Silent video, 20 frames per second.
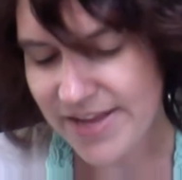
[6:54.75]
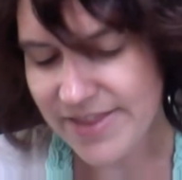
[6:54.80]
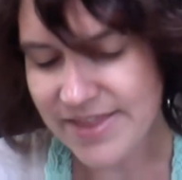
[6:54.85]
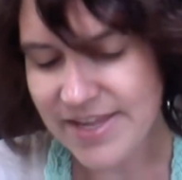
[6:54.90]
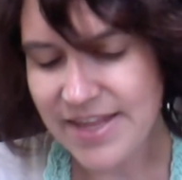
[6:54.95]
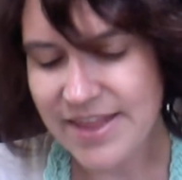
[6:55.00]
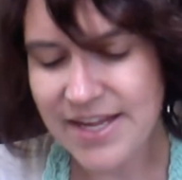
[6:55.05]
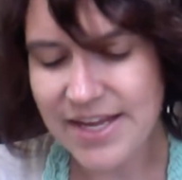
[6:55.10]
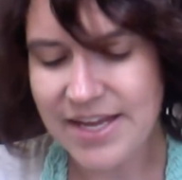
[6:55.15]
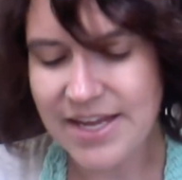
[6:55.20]

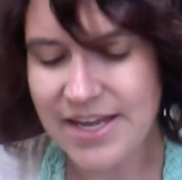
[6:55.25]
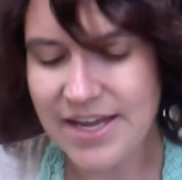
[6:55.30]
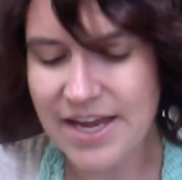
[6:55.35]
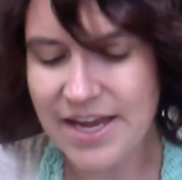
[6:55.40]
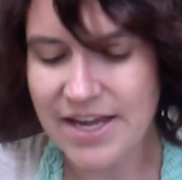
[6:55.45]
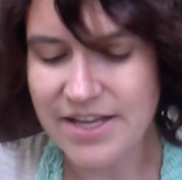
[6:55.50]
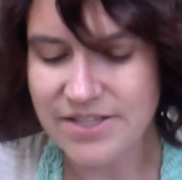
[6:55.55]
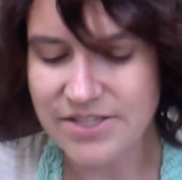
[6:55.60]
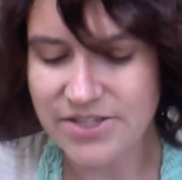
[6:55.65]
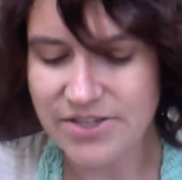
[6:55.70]
Then the king
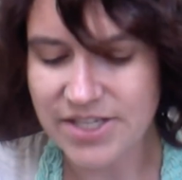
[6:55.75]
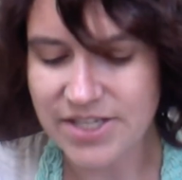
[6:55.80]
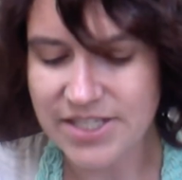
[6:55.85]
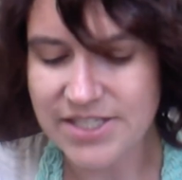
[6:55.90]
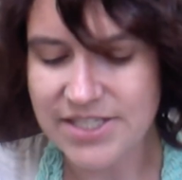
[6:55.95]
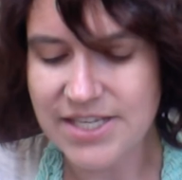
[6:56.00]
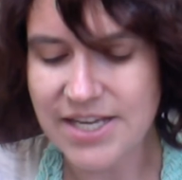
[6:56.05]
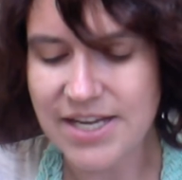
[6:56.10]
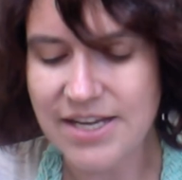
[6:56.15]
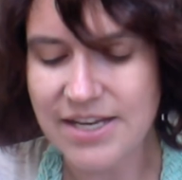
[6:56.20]
answered
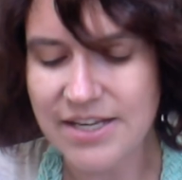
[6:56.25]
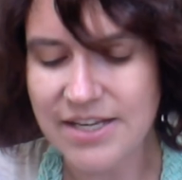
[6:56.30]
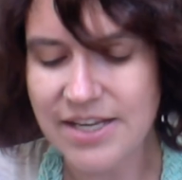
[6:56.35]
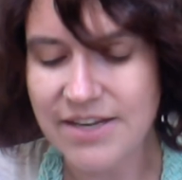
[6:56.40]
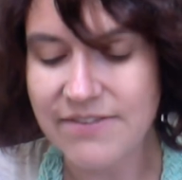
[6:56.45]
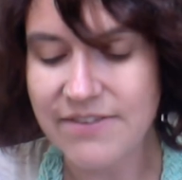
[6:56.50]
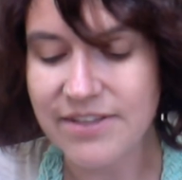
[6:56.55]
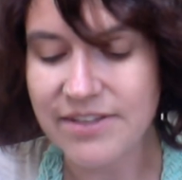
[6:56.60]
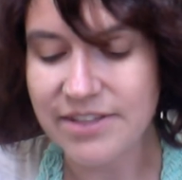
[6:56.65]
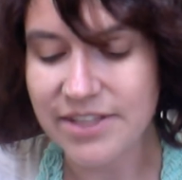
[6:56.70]
and said,
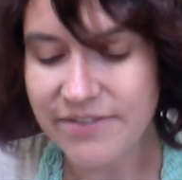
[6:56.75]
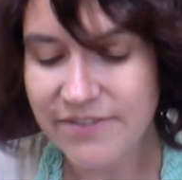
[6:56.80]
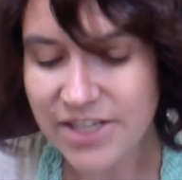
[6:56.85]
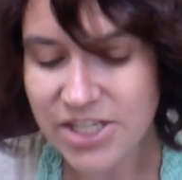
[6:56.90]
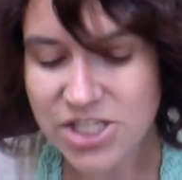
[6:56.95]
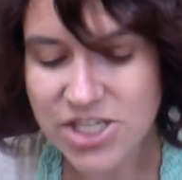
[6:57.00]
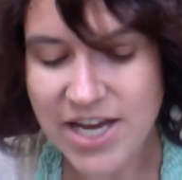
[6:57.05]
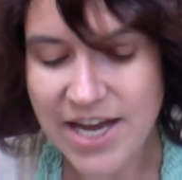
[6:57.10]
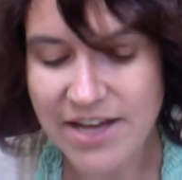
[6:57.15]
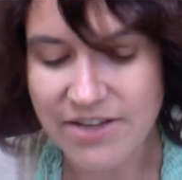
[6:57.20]
"Give the living
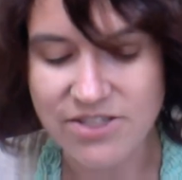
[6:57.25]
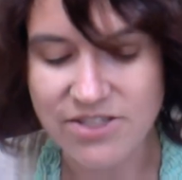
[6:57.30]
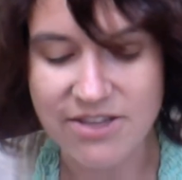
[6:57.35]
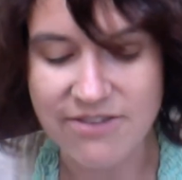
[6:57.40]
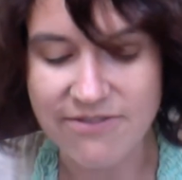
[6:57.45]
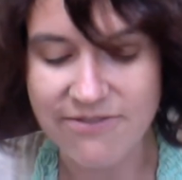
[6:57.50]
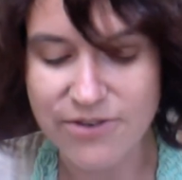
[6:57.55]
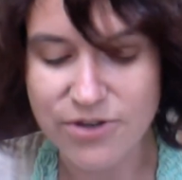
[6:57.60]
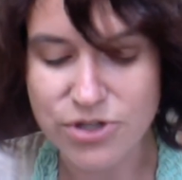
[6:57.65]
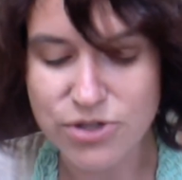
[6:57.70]
child to the
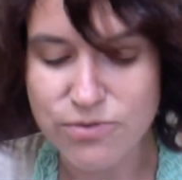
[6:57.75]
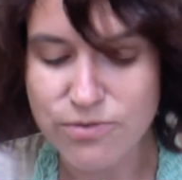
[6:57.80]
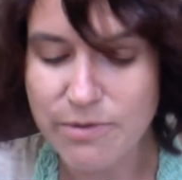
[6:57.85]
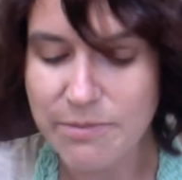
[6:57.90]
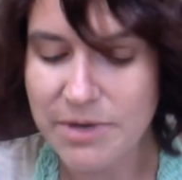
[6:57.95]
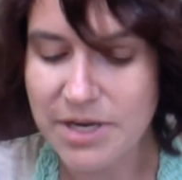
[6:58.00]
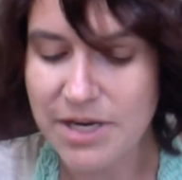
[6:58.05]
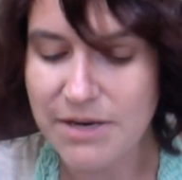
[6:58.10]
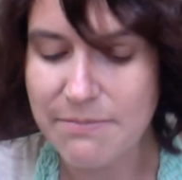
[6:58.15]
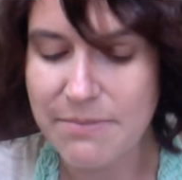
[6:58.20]
first
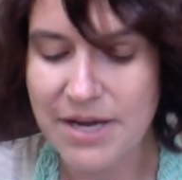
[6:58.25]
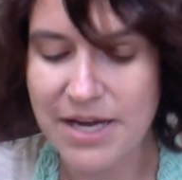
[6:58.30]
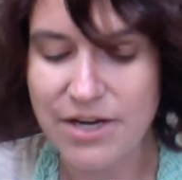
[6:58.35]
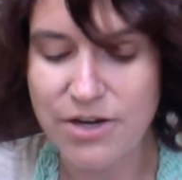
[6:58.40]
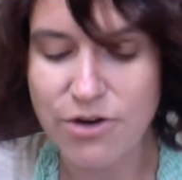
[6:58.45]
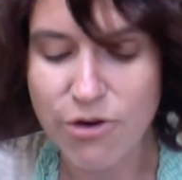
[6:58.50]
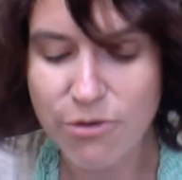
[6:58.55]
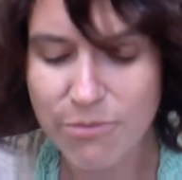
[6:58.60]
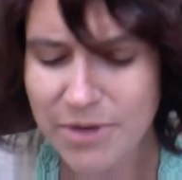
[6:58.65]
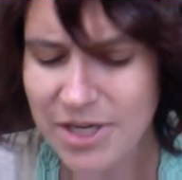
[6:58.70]
woman. By
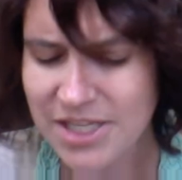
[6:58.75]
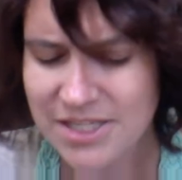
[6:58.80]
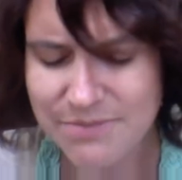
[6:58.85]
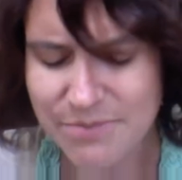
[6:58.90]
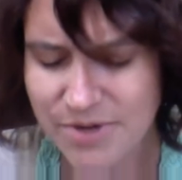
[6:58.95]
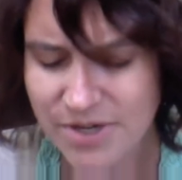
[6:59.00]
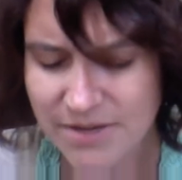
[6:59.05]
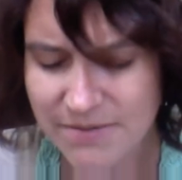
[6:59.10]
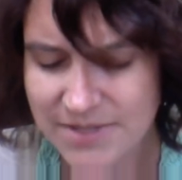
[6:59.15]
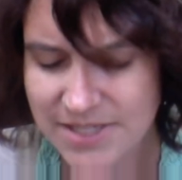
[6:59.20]
no means
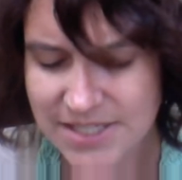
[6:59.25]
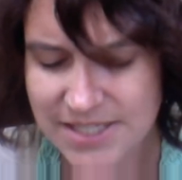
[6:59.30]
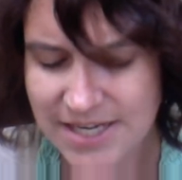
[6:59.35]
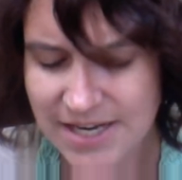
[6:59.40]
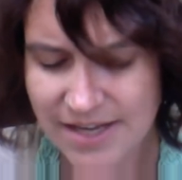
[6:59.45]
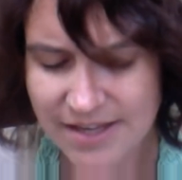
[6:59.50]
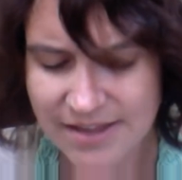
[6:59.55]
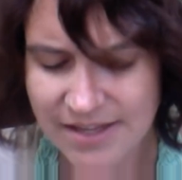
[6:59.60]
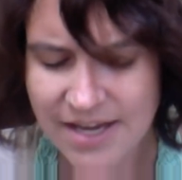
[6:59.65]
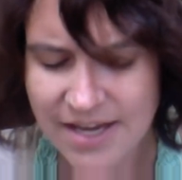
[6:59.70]
put him to
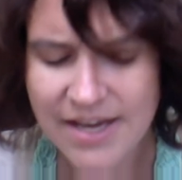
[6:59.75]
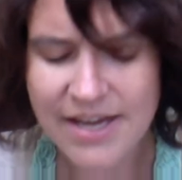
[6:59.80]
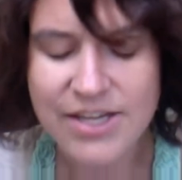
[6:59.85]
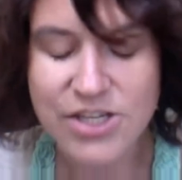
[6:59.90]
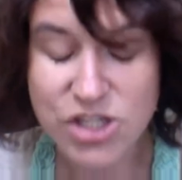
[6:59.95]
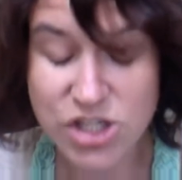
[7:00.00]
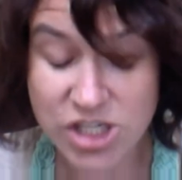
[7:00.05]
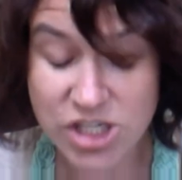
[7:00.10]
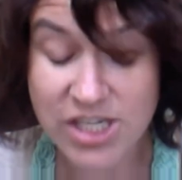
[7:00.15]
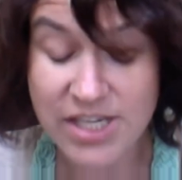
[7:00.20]
death.
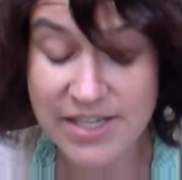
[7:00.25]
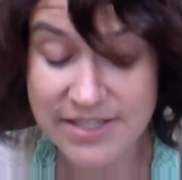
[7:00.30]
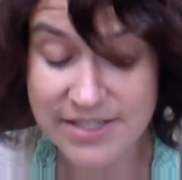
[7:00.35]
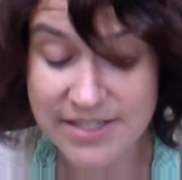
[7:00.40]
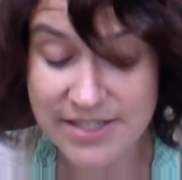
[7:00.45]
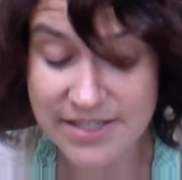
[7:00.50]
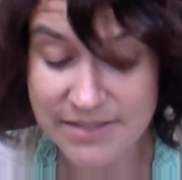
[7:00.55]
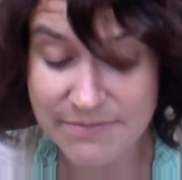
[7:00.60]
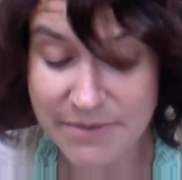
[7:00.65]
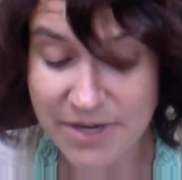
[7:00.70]
She is
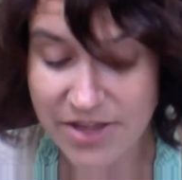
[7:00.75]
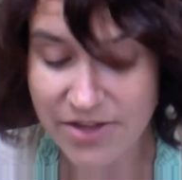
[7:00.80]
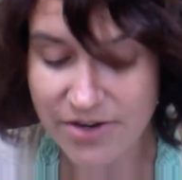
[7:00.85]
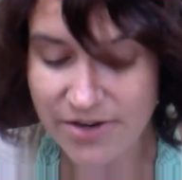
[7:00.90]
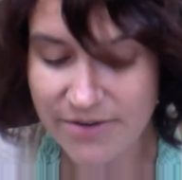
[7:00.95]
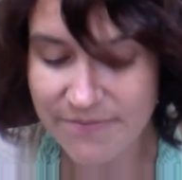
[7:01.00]
his mother."